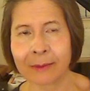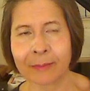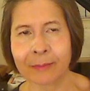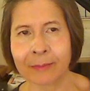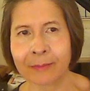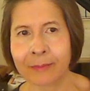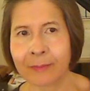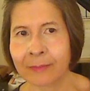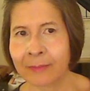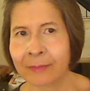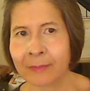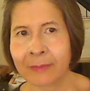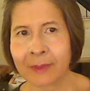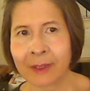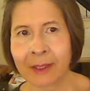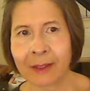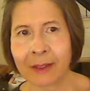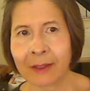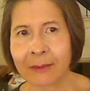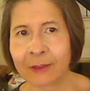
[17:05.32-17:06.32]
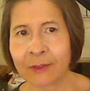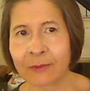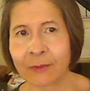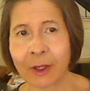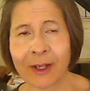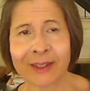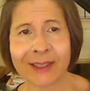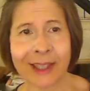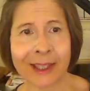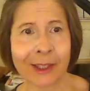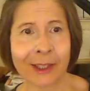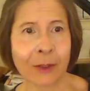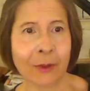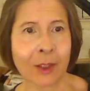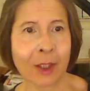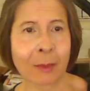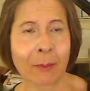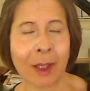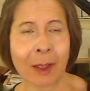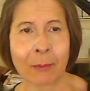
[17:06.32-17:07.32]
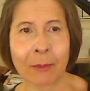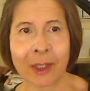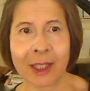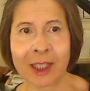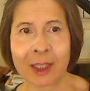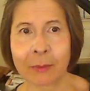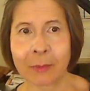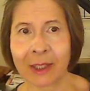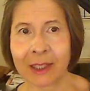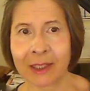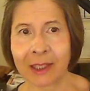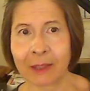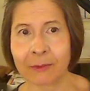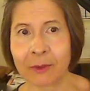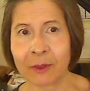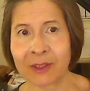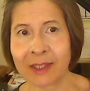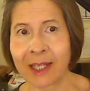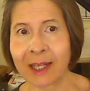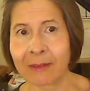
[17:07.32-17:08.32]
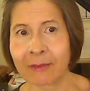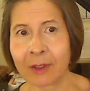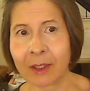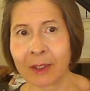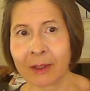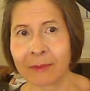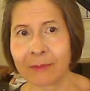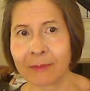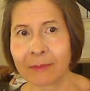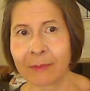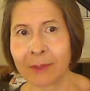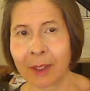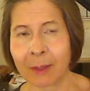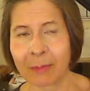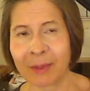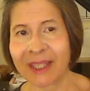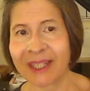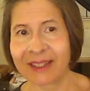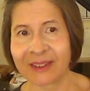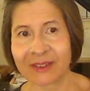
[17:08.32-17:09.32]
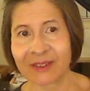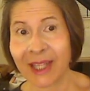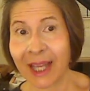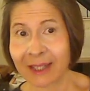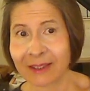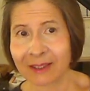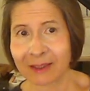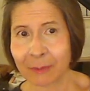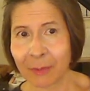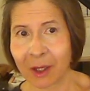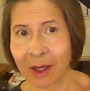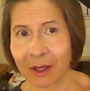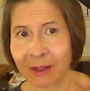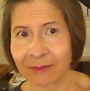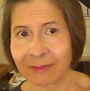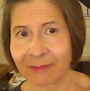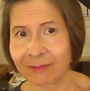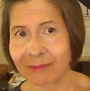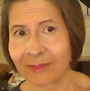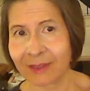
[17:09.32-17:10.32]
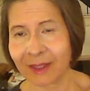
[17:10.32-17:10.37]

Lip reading: and as far as I know, none of my brain-to-brain lovers have a penis that small,